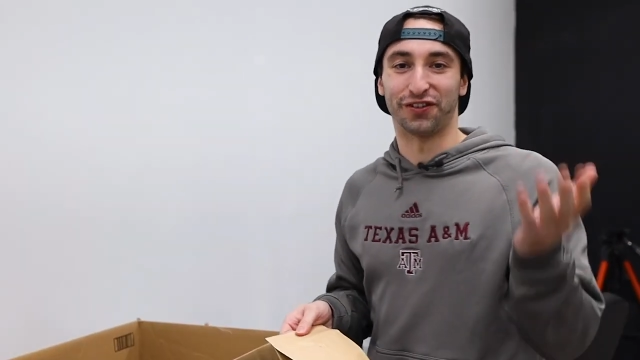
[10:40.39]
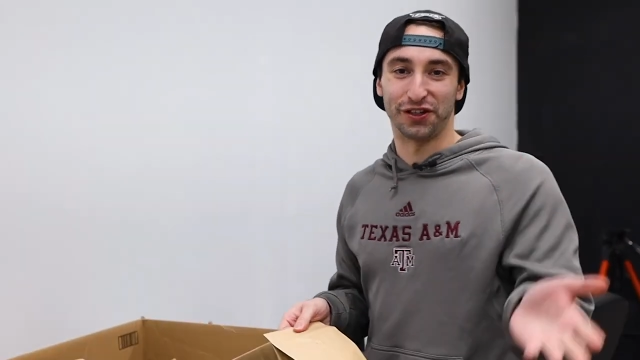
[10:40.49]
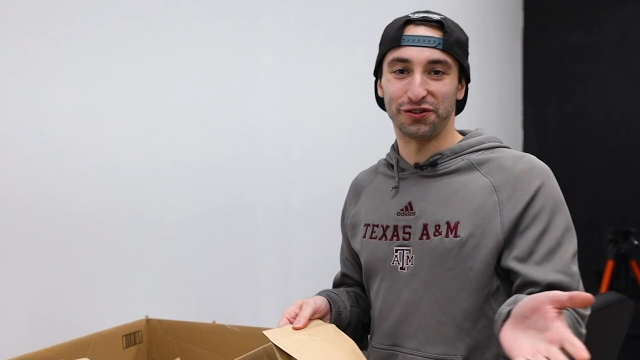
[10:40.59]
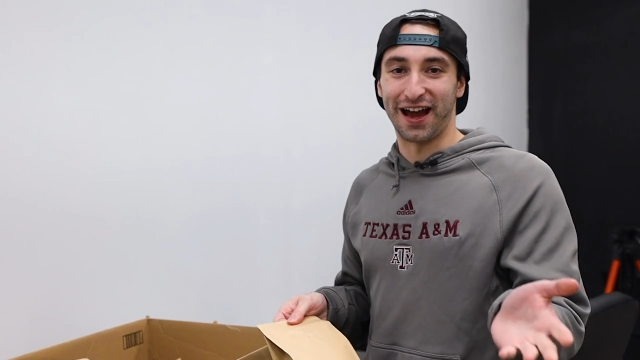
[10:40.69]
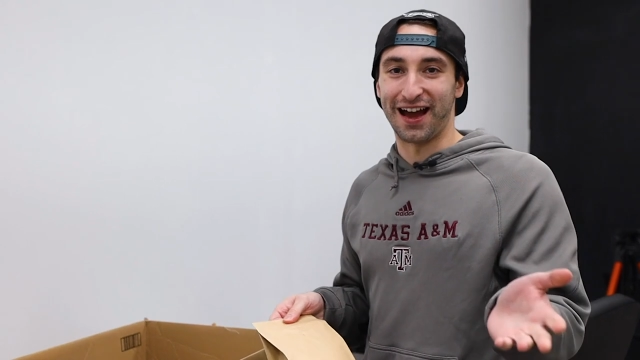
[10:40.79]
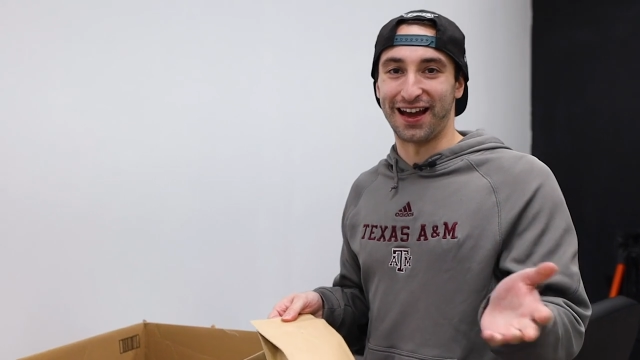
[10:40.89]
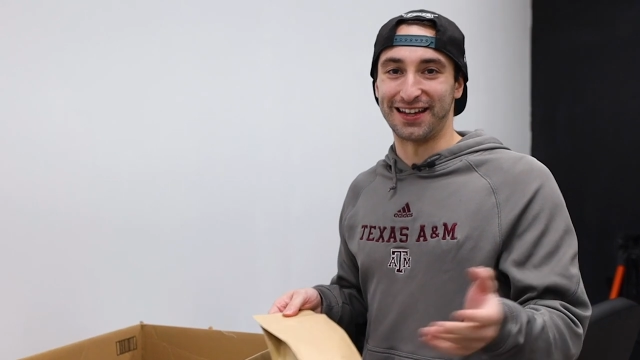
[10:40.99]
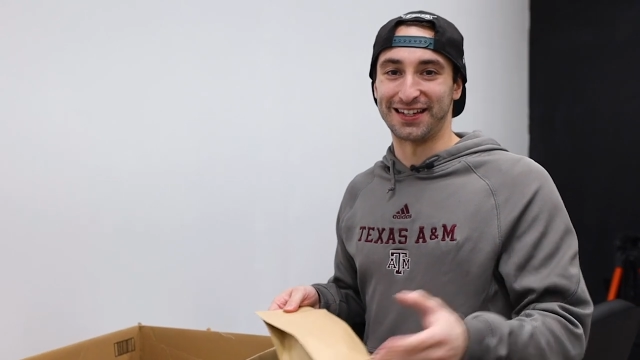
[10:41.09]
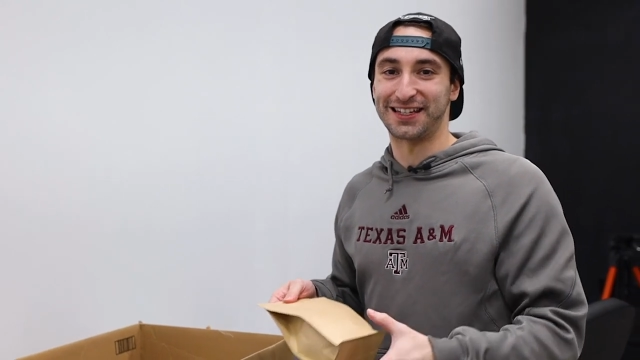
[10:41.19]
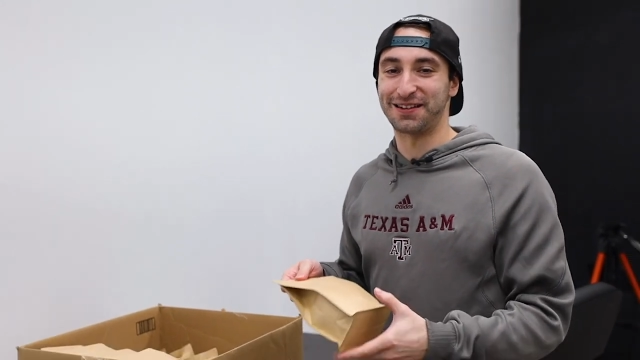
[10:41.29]
for you
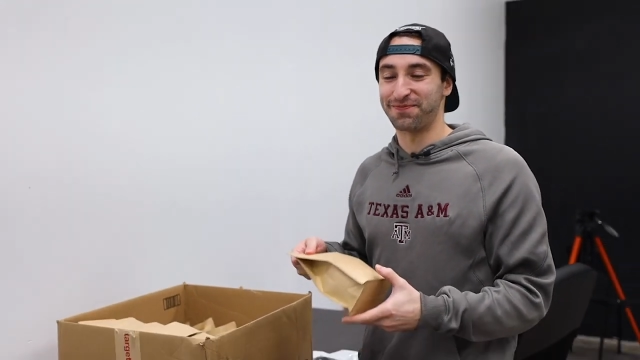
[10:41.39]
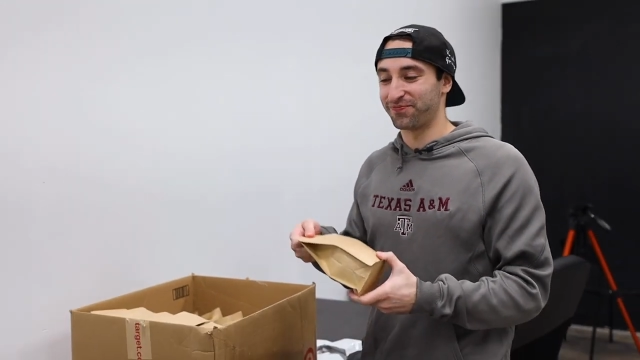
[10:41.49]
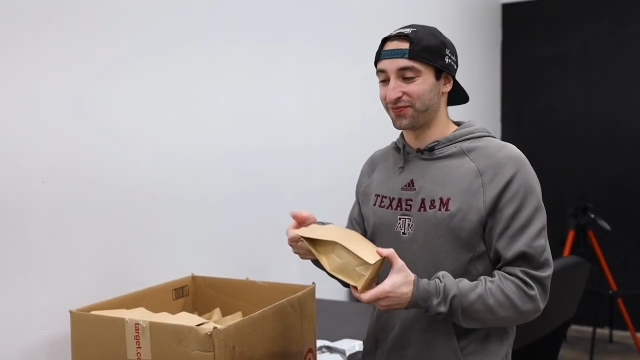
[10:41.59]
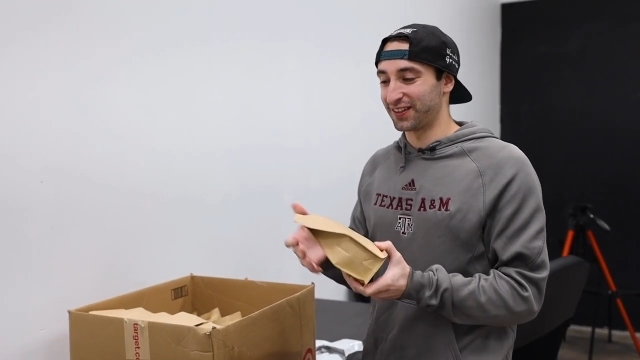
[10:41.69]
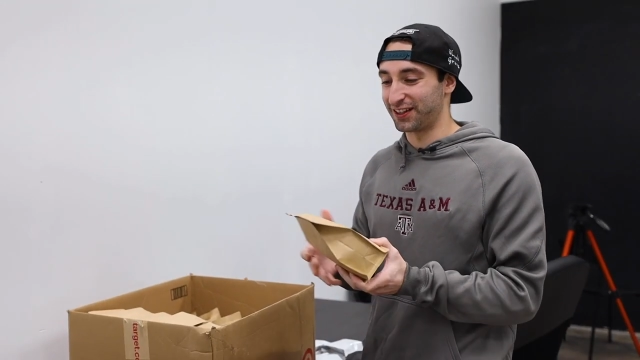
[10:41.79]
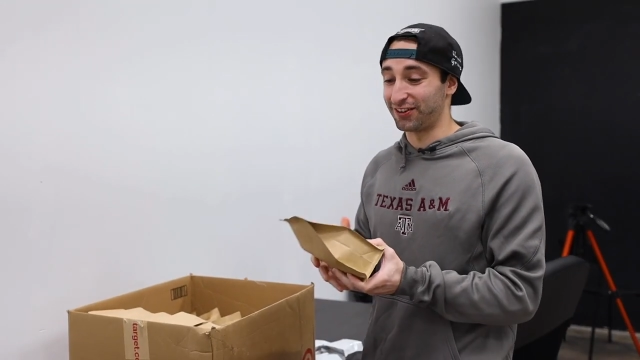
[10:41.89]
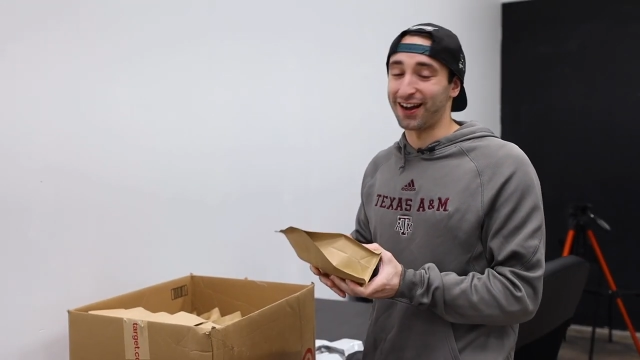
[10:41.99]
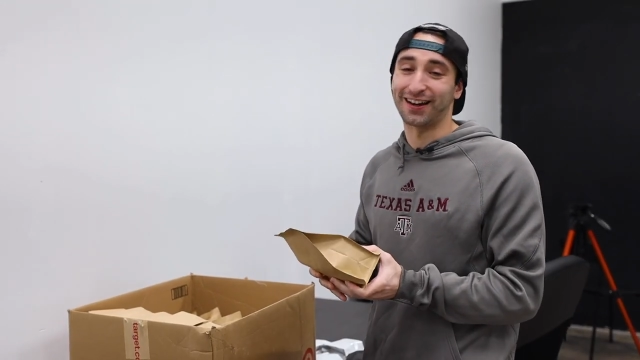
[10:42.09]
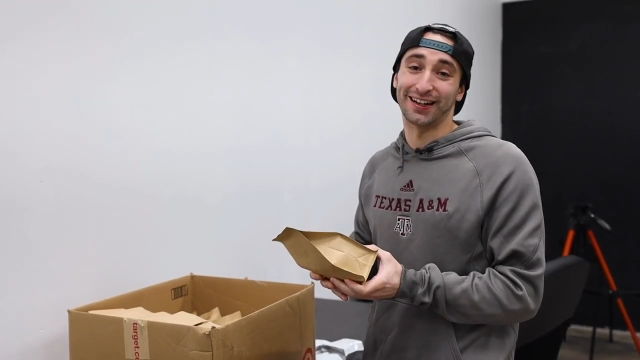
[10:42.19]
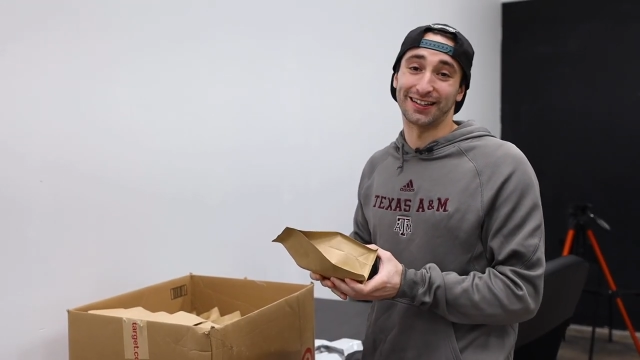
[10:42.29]
guys, you're
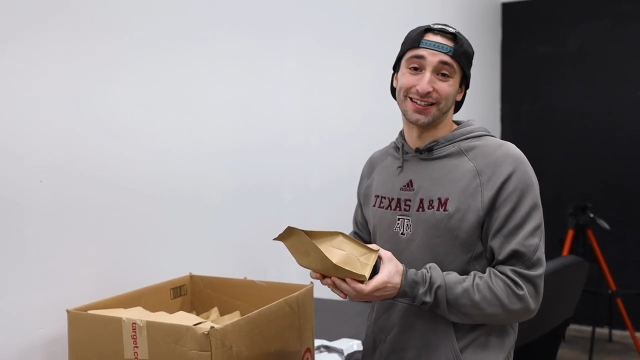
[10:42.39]
not gonna get